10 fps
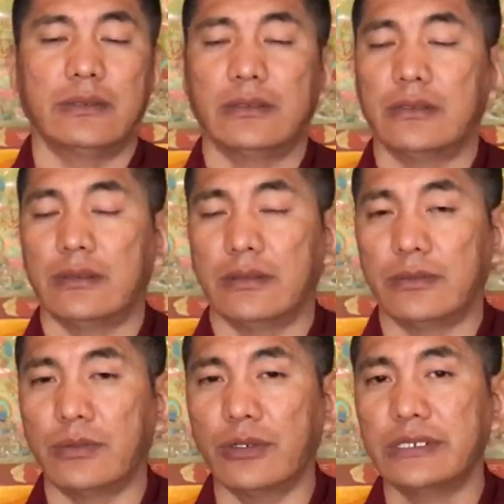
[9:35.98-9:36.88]

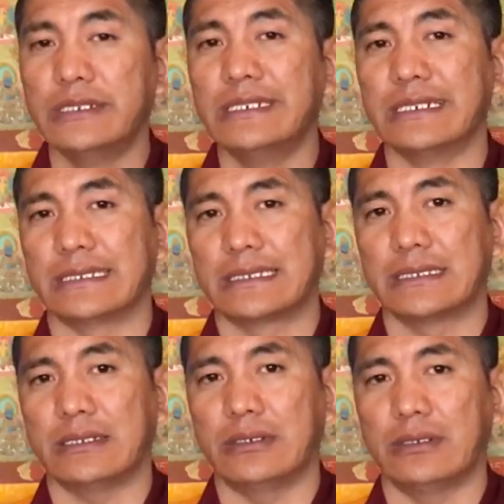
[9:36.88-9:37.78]
wordness
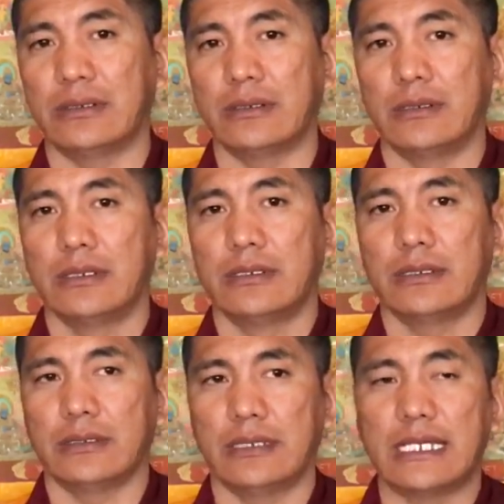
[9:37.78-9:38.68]
or
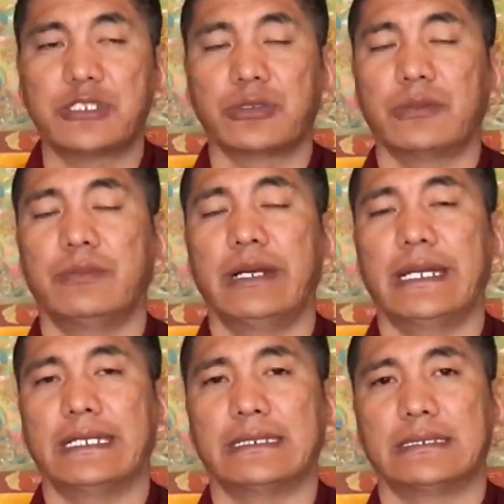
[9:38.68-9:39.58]
natural
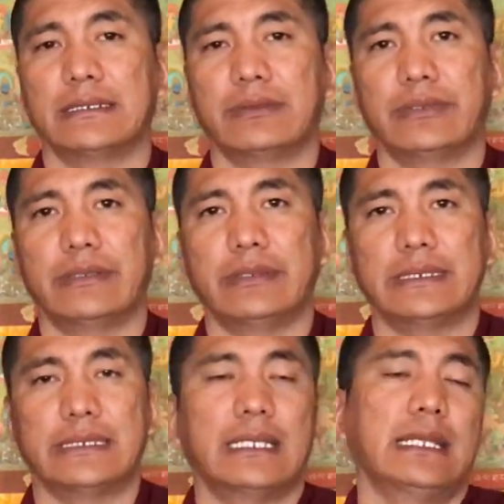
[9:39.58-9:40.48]
mind when we
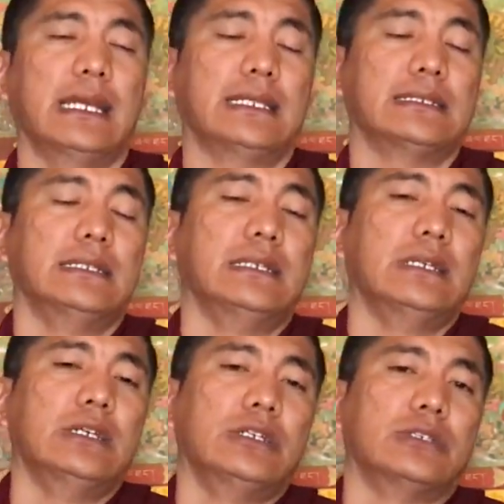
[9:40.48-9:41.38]
say that.
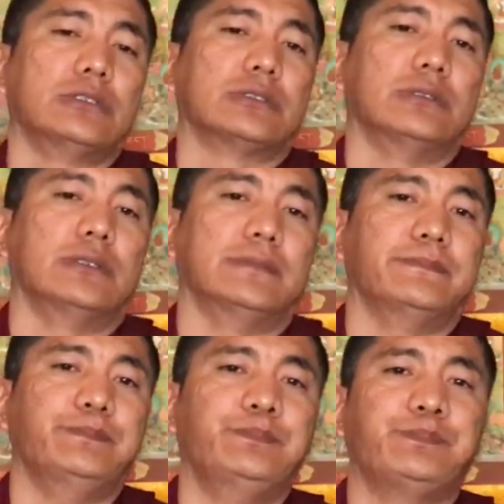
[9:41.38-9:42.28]
So
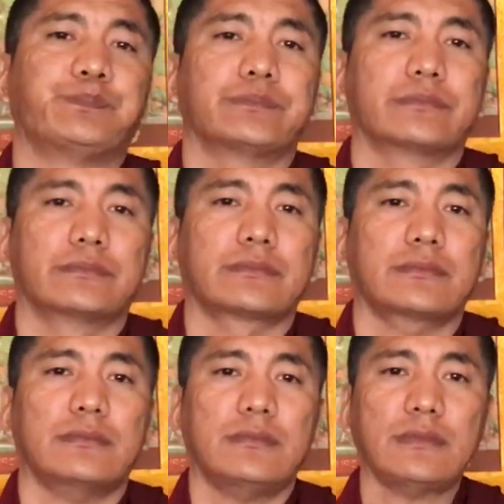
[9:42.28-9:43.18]

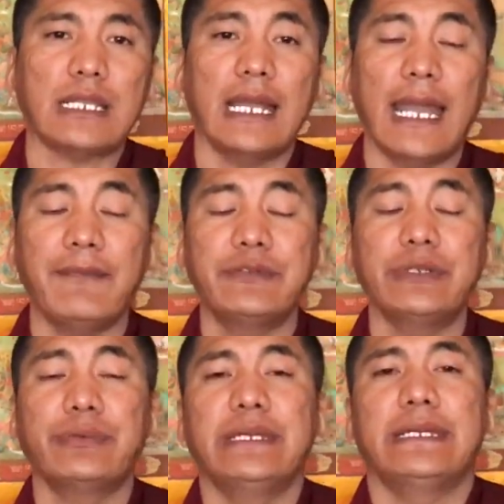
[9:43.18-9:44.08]

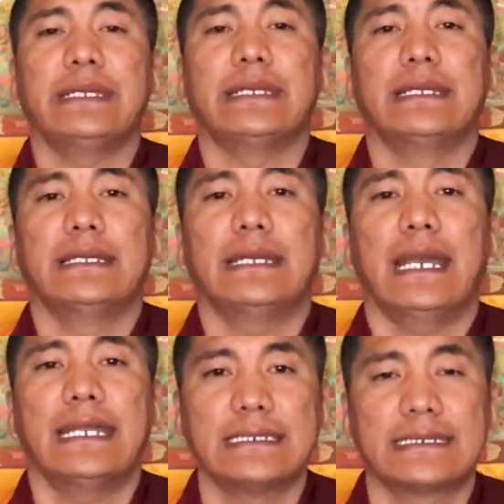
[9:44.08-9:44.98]
after we
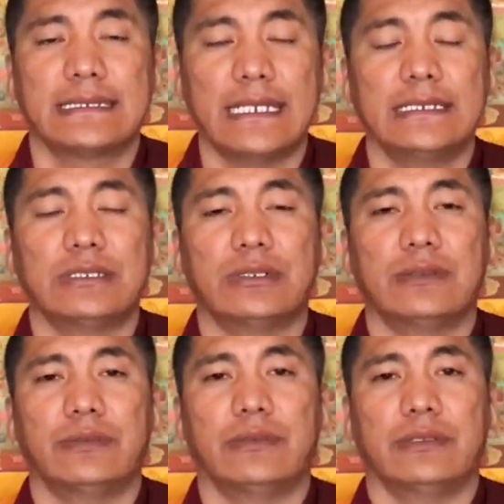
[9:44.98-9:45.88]
understand
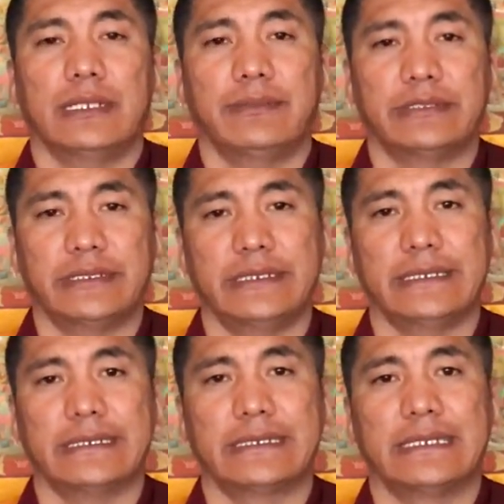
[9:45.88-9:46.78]
of on
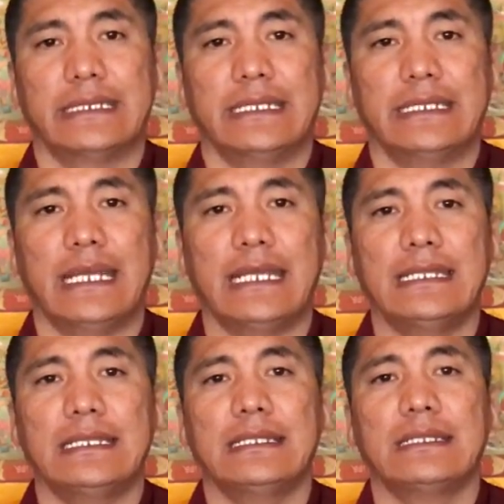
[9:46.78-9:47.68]
emptiness,
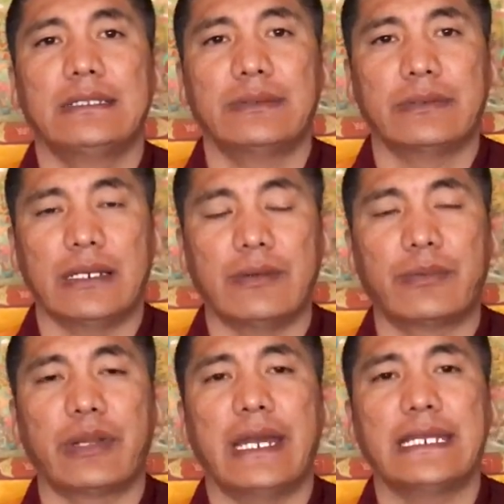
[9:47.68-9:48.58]
then we
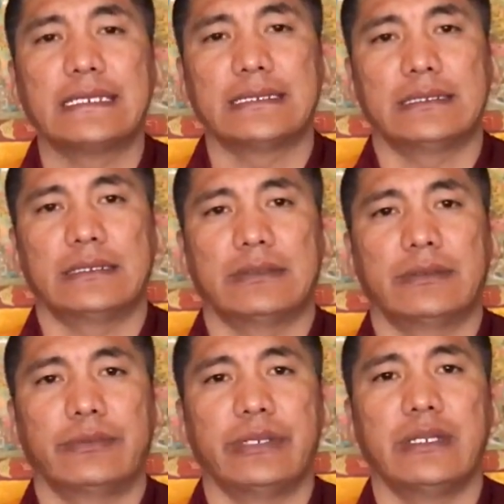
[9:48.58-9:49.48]
arise in
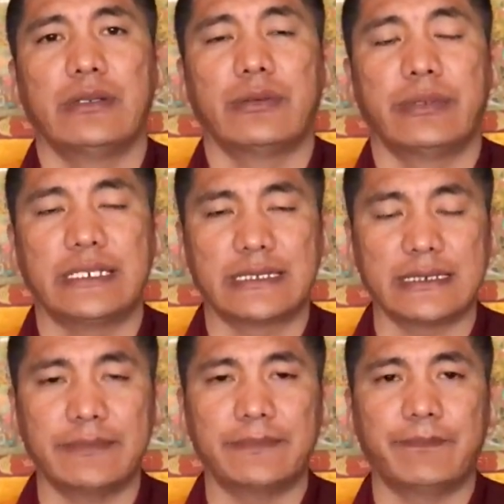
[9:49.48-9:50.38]
real
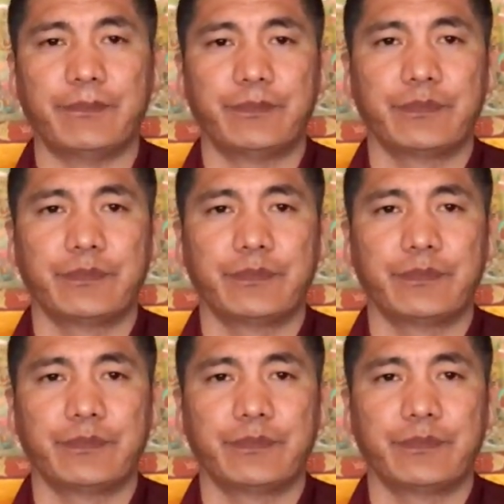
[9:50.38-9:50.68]
wisdom,